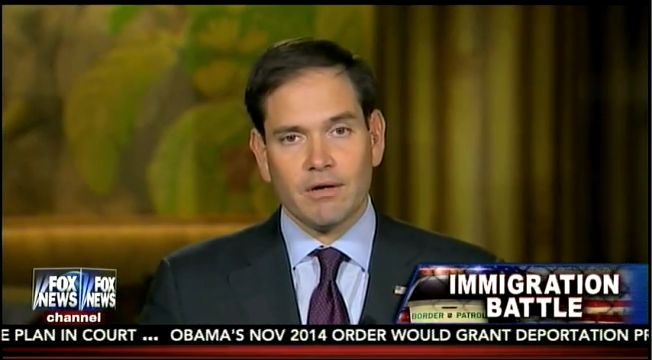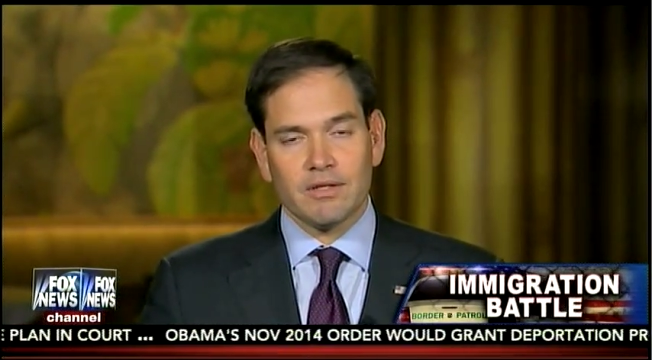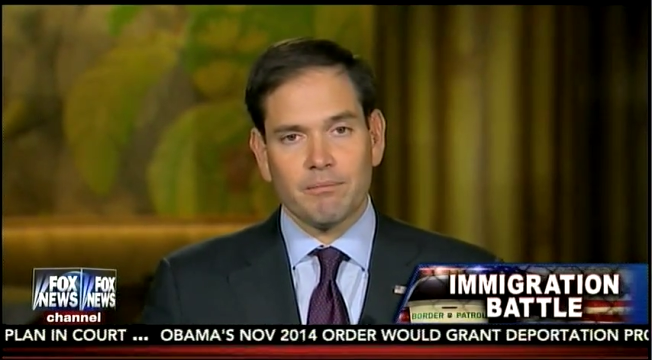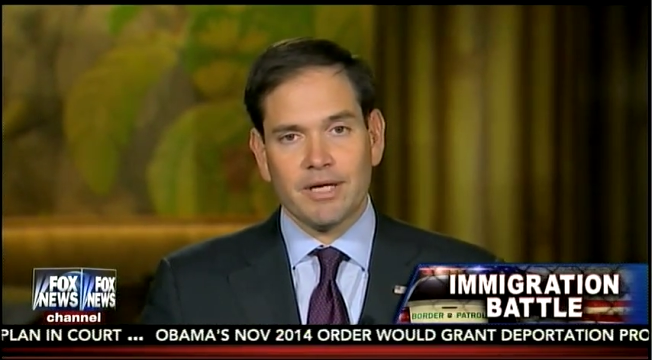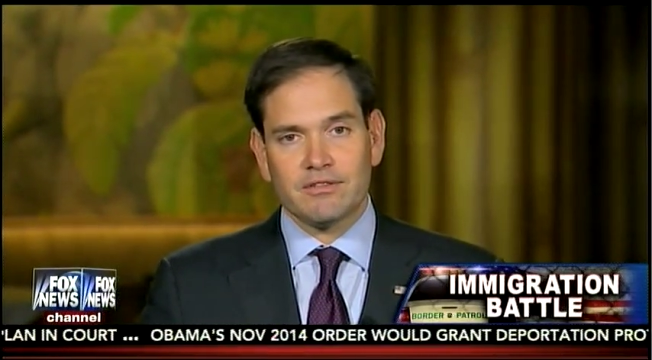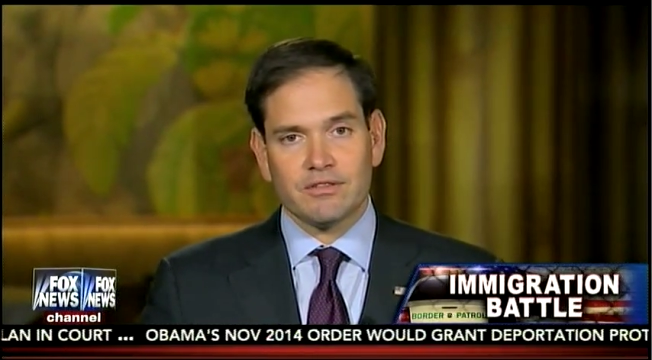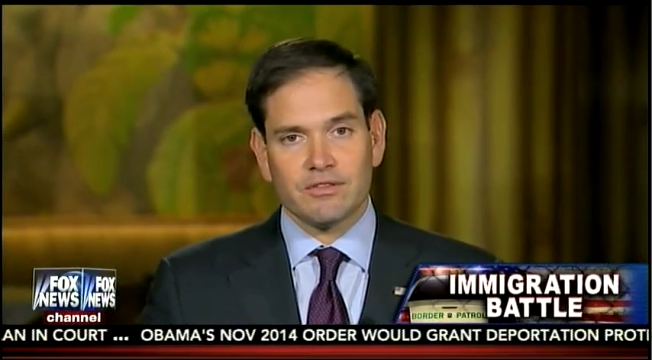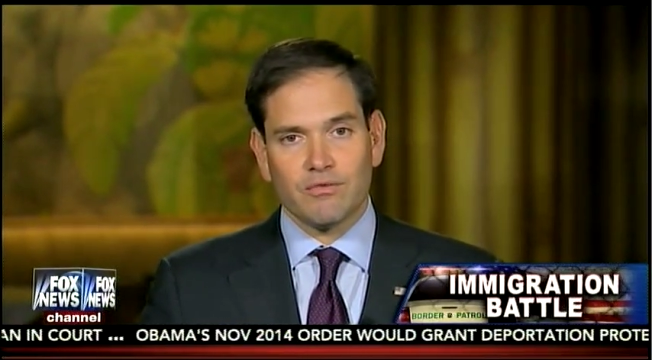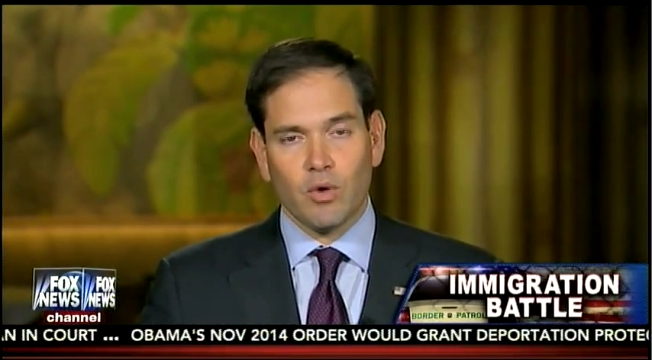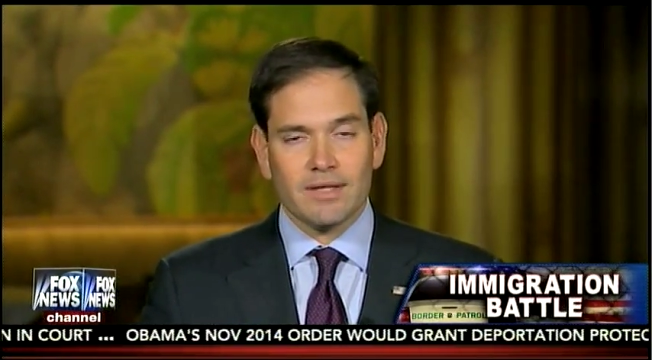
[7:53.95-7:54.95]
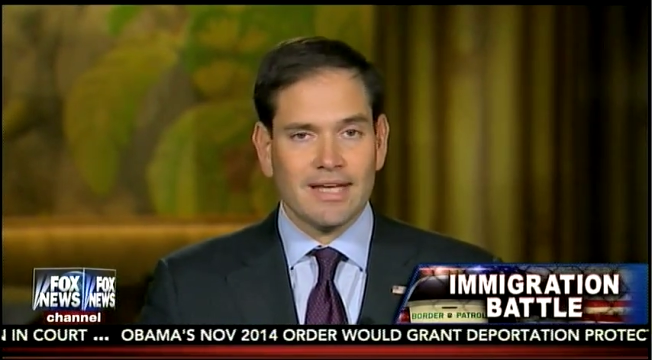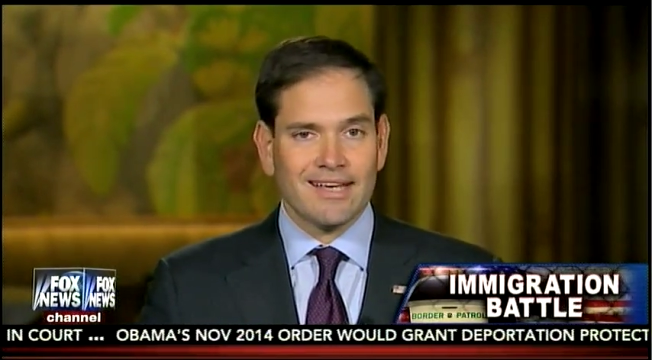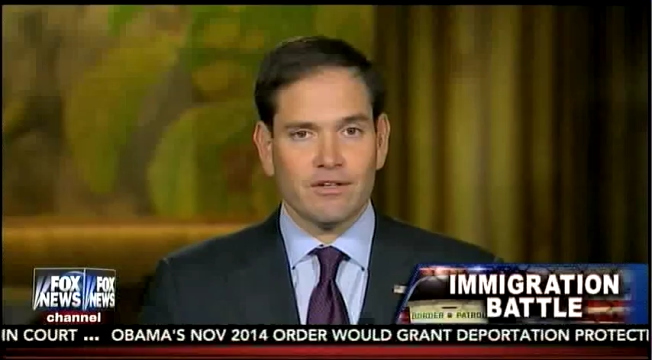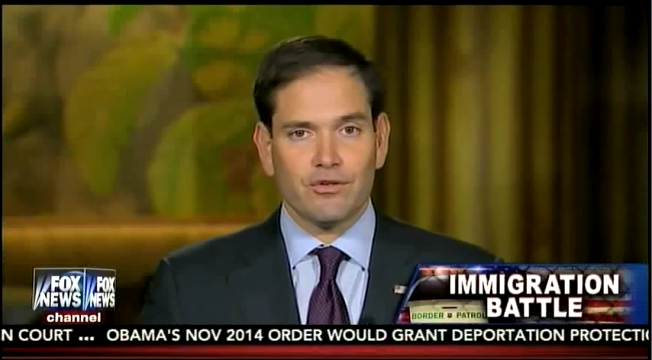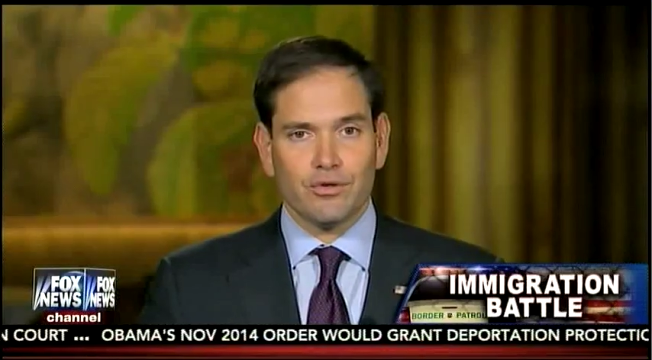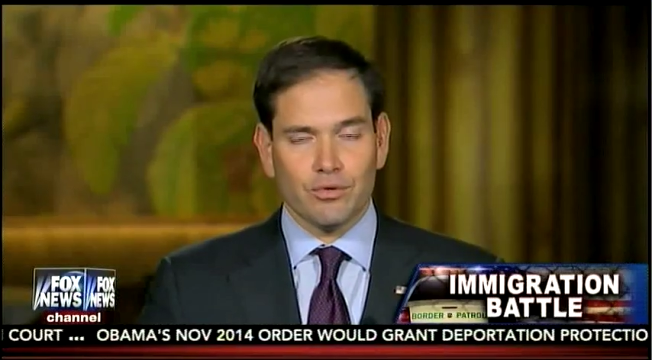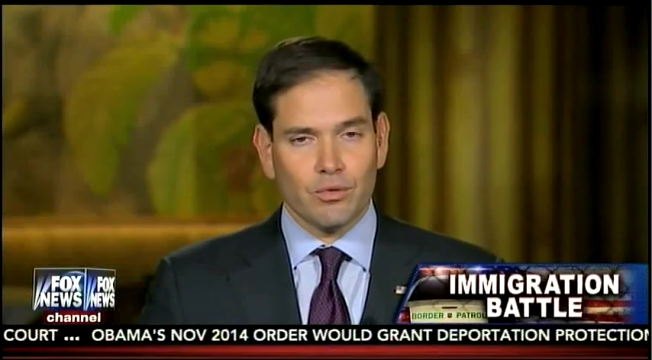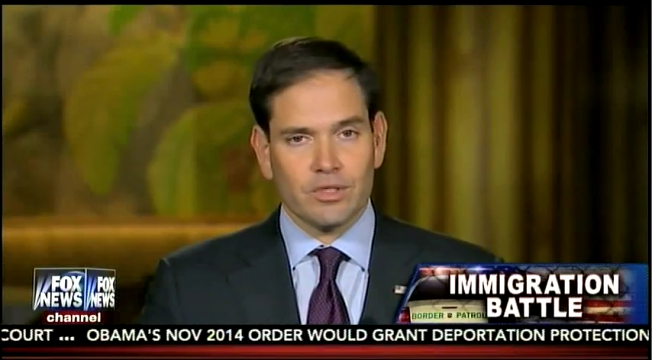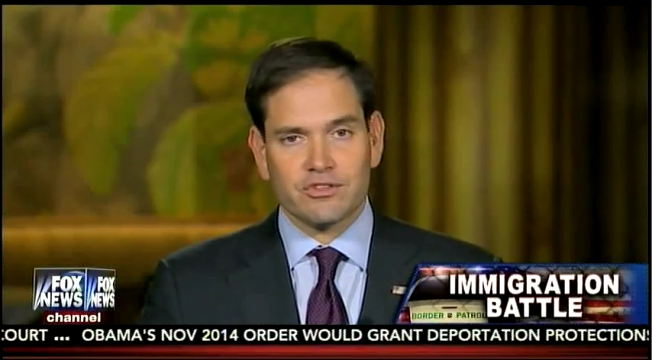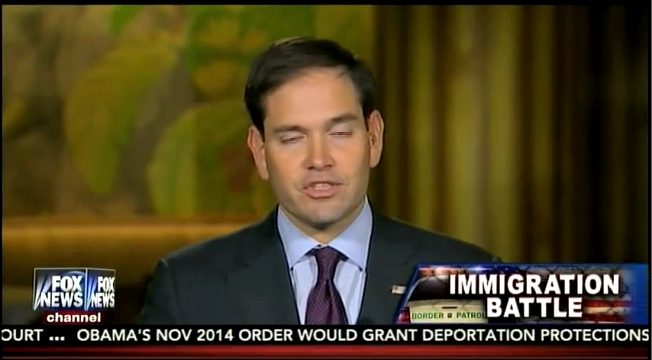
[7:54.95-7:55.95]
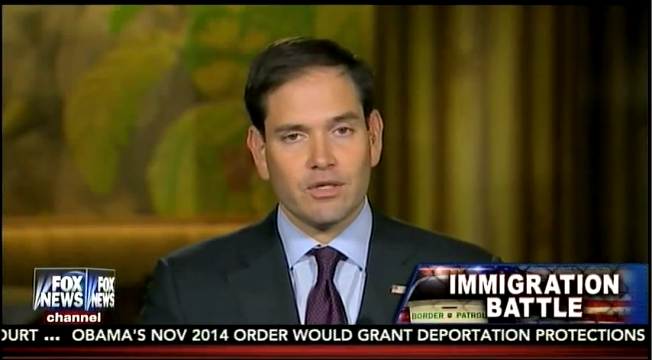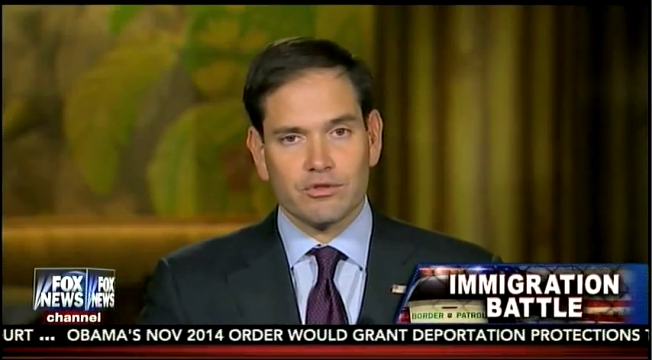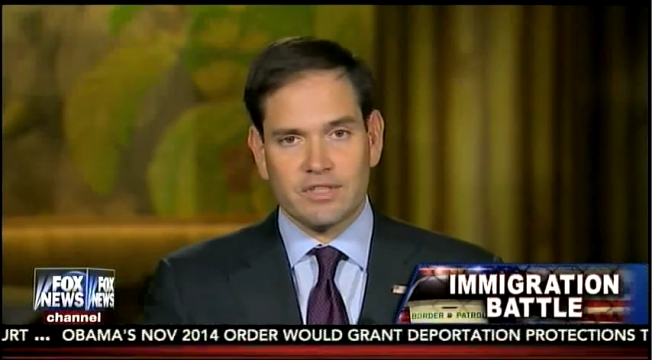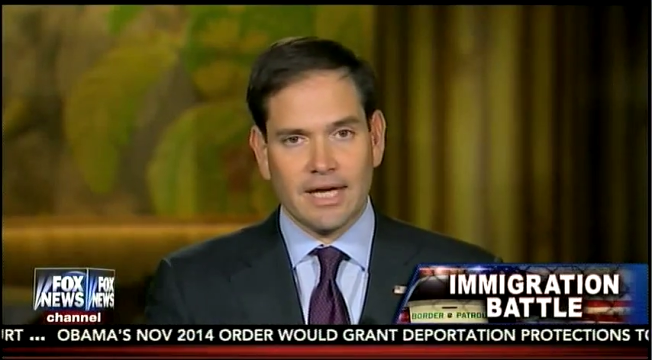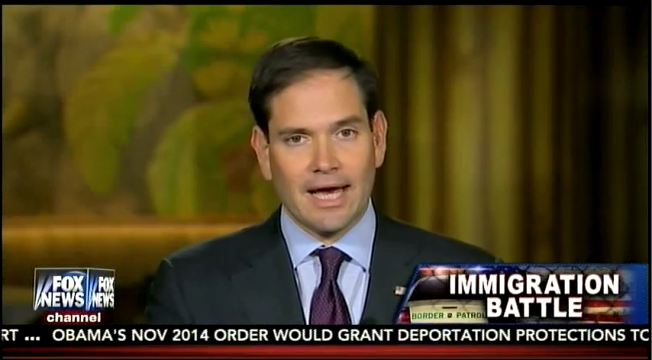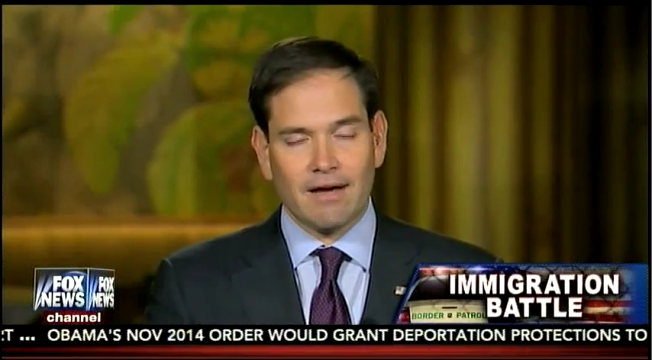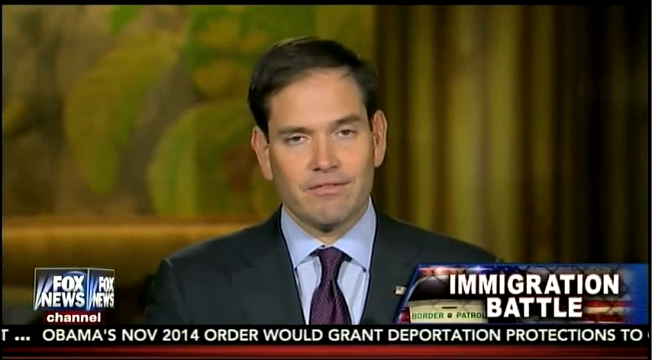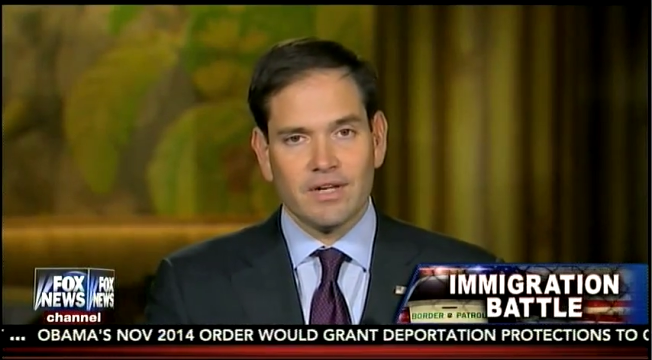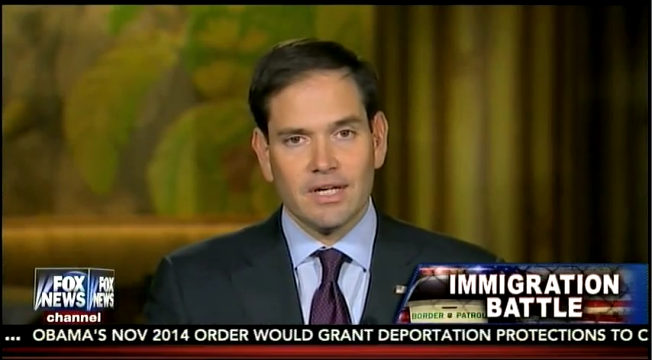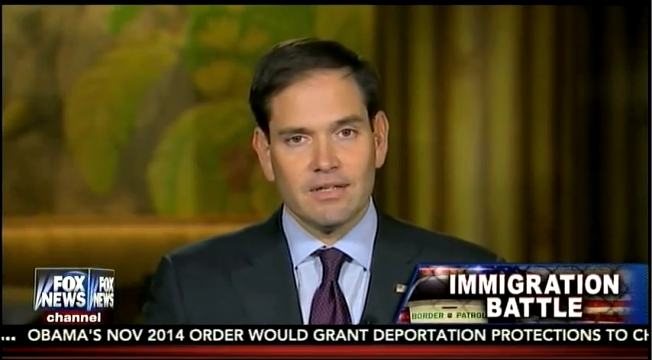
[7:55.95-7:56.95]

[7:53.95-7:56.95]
on the basis of what they can do, what skills they have,